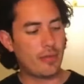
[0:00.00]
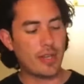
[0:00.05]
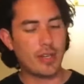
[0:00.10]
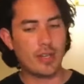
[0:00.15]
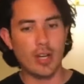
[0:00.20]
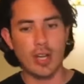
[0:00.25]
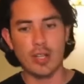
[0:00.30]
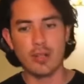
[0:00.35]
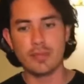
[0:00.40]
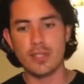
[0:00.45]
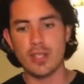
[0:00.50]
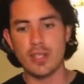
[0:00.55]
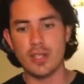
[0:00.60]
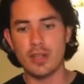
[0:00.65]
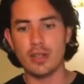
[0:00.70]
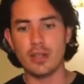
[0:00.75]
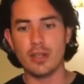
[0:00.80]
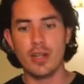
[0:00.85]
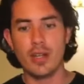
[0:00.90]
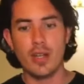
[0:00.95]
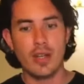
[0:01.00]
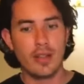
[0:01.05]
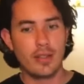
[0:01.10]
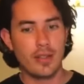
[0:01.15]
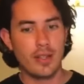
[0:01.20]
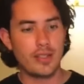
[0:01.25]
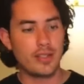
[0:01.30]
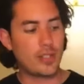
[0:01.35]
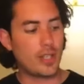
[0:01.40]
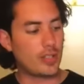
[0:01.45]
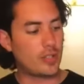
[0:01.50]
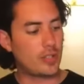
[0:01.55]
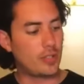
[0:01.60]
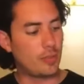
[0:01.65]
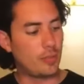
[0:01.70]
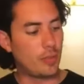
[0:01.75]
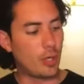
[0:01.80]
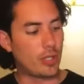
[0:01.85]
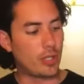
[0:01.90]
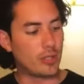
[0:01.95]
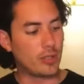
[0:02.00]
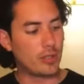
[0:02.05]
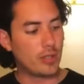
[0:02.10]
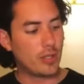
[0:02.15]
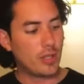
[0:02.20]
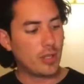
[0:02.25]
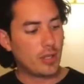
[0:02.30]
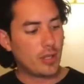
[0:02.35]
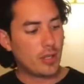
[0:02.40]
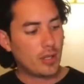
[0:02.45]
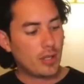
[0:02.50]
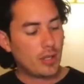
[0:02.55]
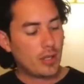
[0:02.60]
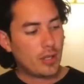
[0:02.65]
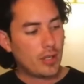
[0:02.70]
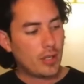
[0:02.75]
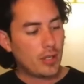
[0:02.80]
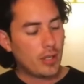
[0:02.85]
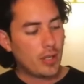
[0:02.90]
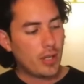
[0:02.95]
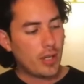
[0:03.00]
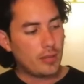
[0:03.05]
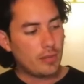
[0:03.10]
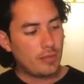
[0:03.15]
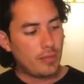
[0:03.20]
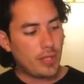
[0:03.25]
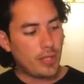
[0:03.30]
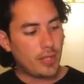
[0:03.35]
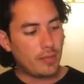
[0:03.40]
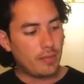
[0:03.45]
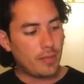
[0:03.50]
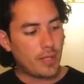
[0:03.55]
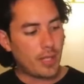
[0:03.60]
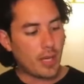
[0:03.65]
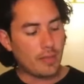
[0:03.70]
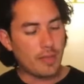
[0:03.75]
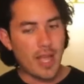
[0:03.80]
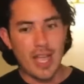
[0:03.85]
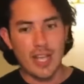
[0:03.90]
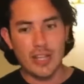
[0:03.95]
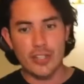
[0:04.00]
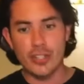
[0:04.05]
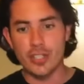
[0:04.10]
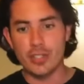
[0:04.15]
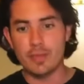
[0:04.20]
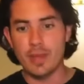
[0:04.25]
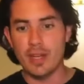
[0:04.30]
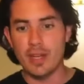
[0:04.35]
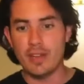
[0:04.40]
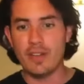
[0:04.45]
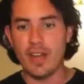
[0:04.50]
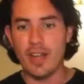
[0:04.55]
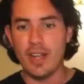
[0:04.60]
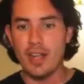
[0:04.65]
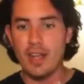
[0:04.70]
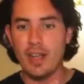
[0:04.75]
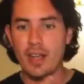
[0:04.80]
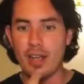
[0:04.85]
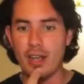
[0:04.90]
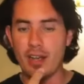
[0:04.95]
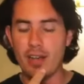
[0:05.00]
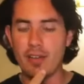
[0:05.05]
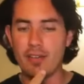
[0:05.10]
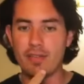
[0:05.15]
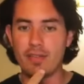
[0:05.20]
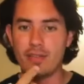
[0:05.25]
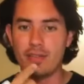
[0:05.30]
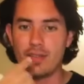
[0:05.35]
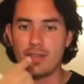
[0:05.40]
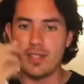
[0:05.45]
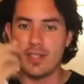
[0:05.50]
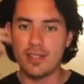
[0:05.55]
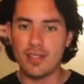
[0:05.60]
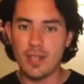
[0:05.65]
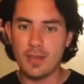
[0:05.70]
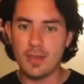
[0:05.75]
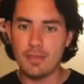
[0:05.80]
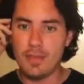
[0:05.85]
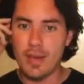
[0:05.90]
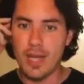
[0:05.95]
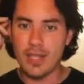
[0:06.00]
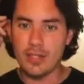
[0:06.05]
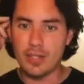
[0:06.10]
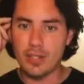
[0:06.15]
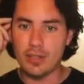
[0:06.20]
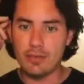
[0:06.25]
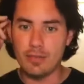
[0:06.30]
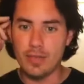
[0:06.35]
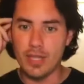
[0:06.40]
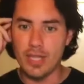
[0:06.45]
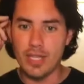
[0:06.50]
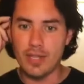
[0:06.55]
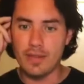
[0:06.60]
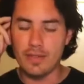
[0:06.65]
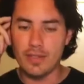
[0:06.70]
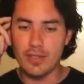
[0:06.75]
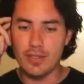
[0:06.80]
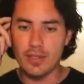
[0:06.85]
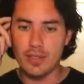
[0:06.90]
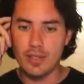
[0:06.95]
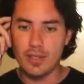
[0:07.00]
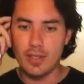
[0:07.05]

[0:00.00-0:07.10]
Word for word: three columns here, they start to burn and be become ashes. But if I have the same pattern of beliefs,